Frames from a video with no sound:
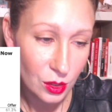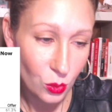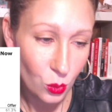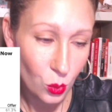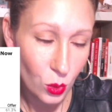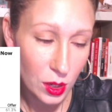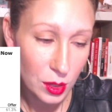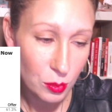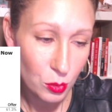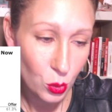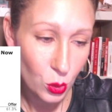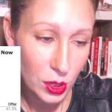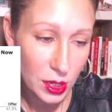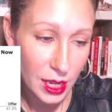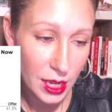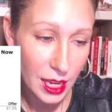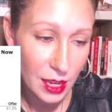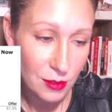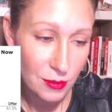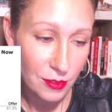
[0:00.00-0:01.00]

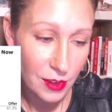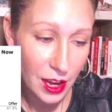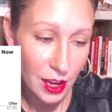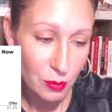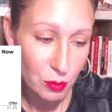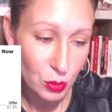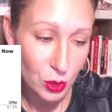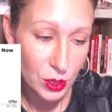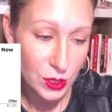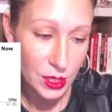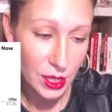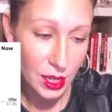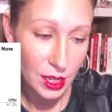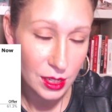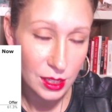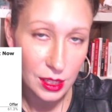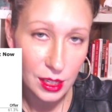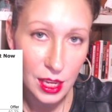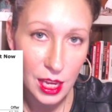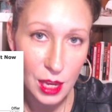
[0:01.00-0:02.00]

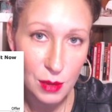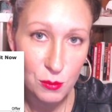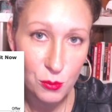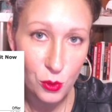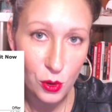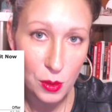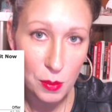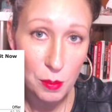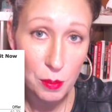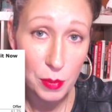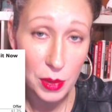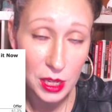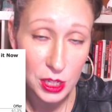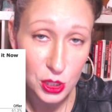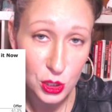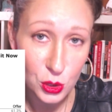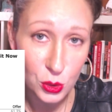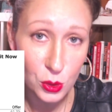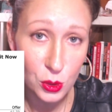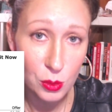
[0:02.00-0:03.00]
1.85% came from
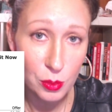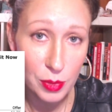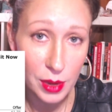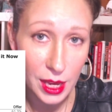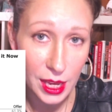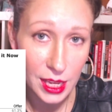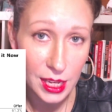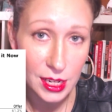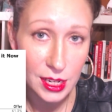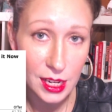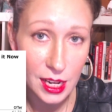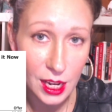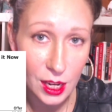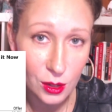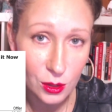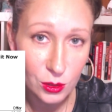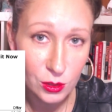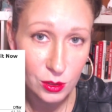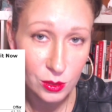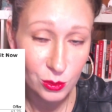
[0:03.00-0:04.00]
bundle buy it
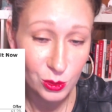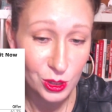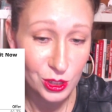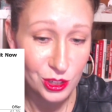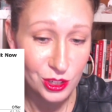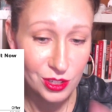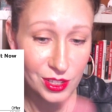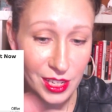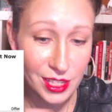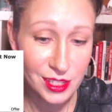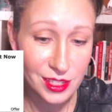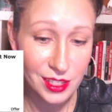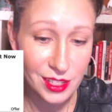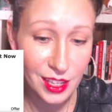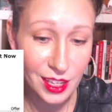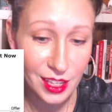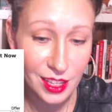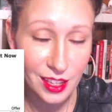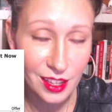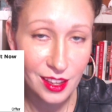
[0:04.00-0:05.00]
now, which that's
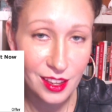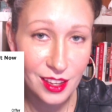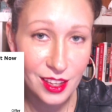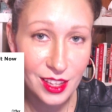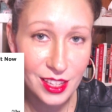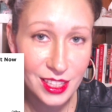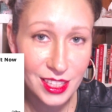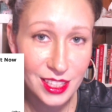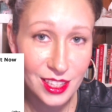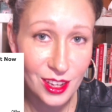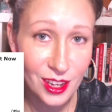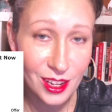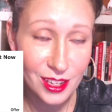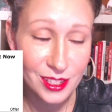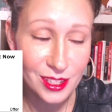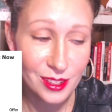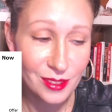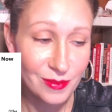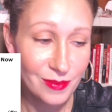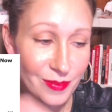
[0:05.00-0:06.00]
like
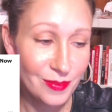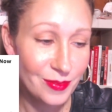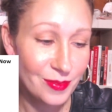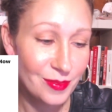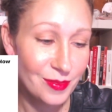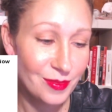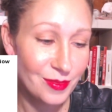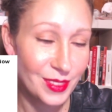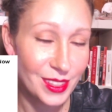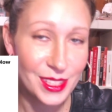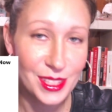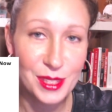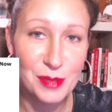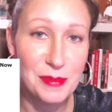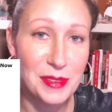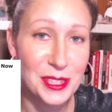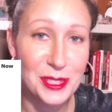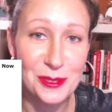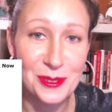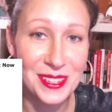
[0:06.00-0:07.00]
awesome. That's the
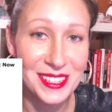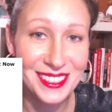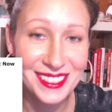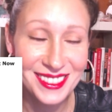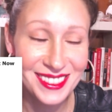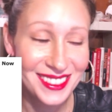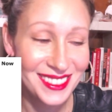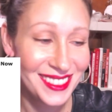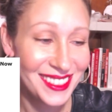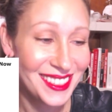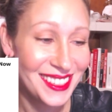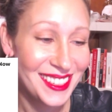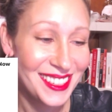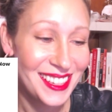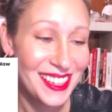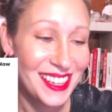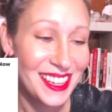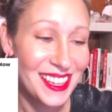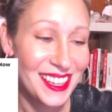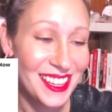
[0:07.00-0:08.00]
best one.
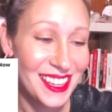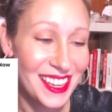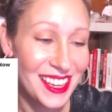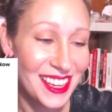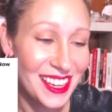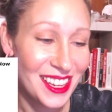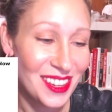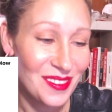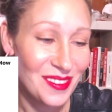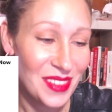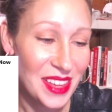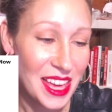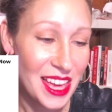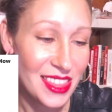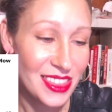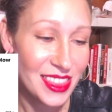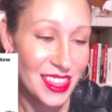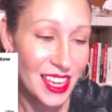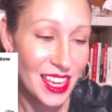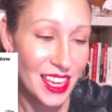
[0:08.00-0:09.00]

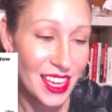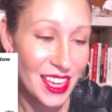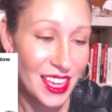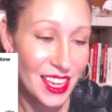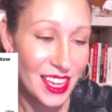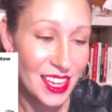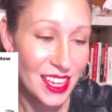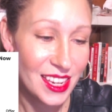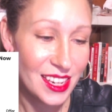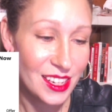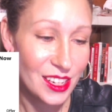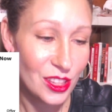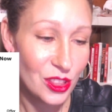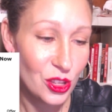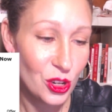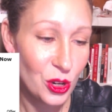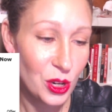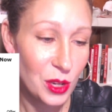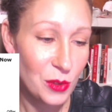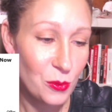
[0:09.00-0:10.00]
And then
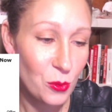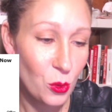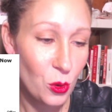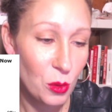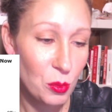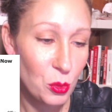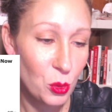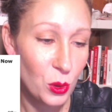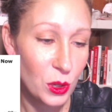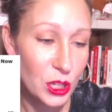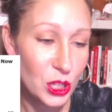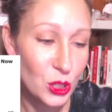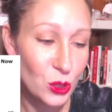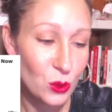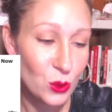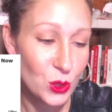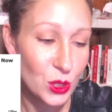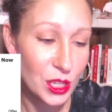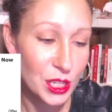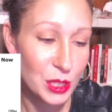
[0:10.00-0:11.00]

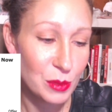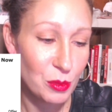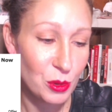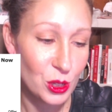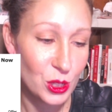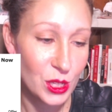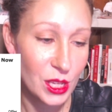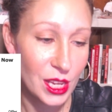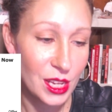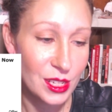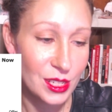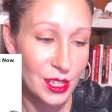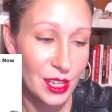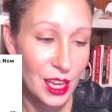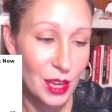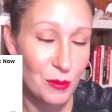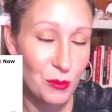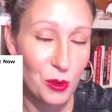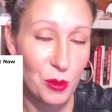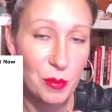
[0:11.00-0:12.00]
34.26%
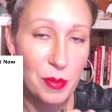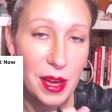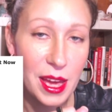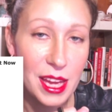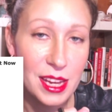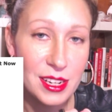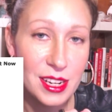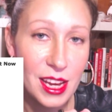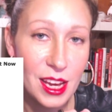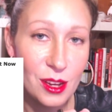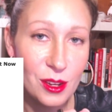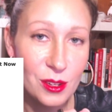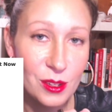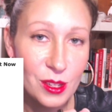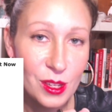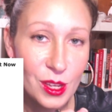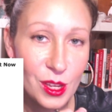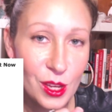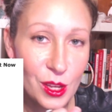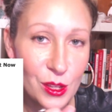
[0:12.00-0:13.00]
came from buy it now.
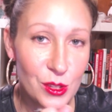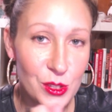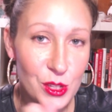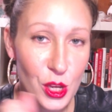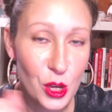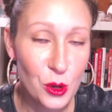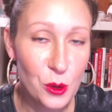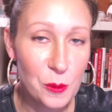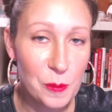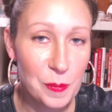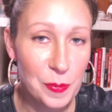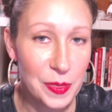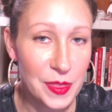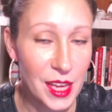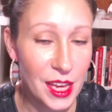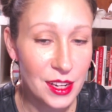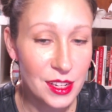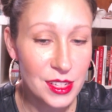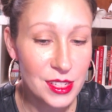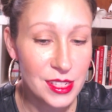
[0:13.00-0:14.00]
So
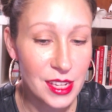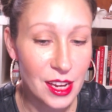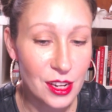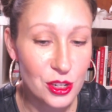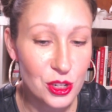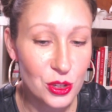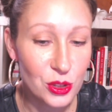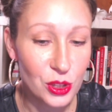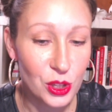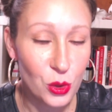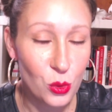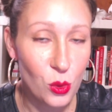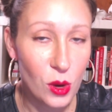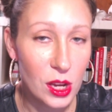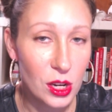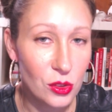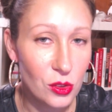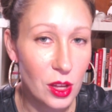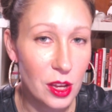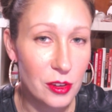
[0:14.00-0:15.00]
that is actually
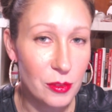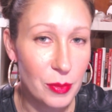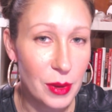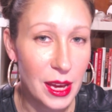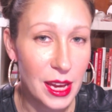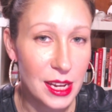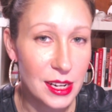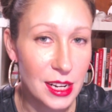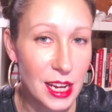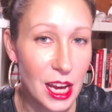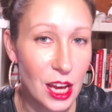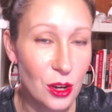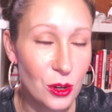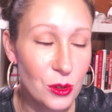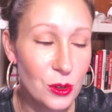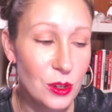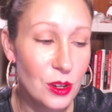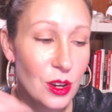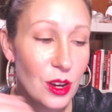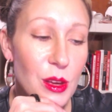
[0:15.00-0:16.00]
quite a lot of buy it
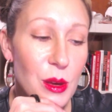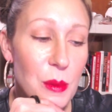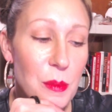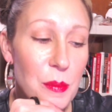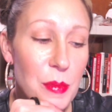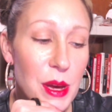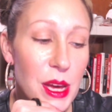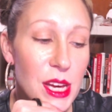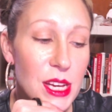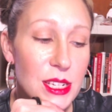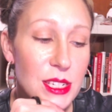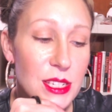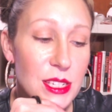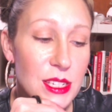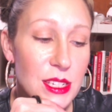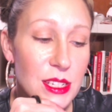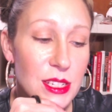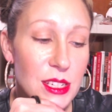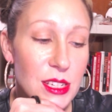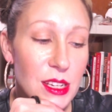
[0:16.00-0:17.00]
now,
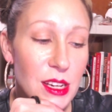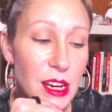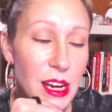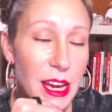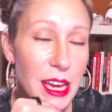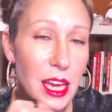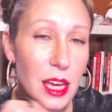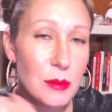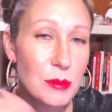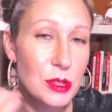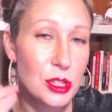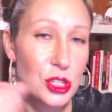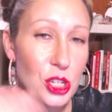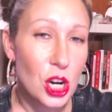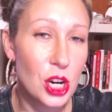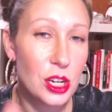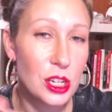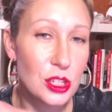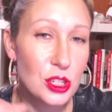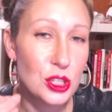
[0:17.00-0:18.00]
but I am
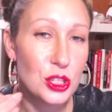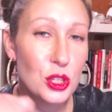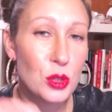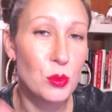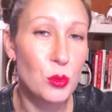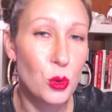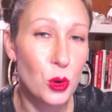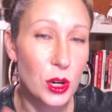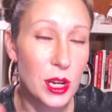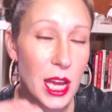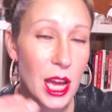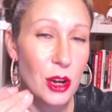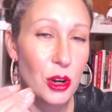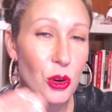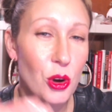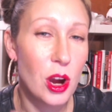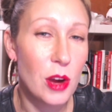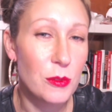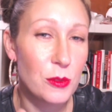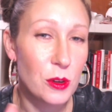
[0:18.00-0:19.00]
starting to do more
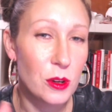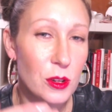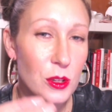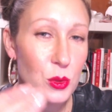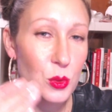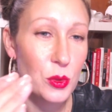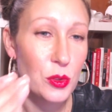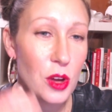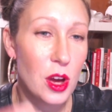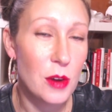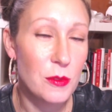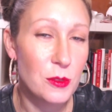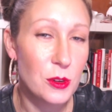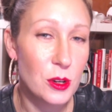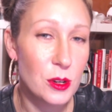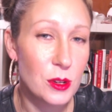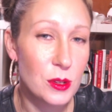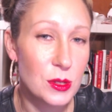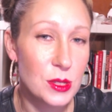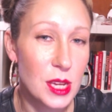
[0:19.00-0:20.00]
counter offers with
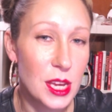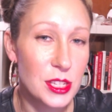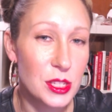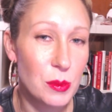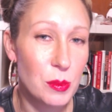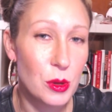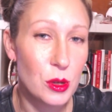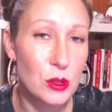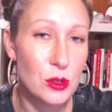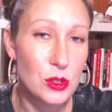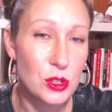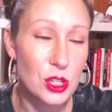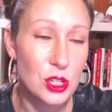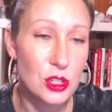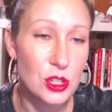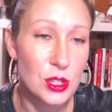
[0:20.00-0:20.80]
offers as opposed to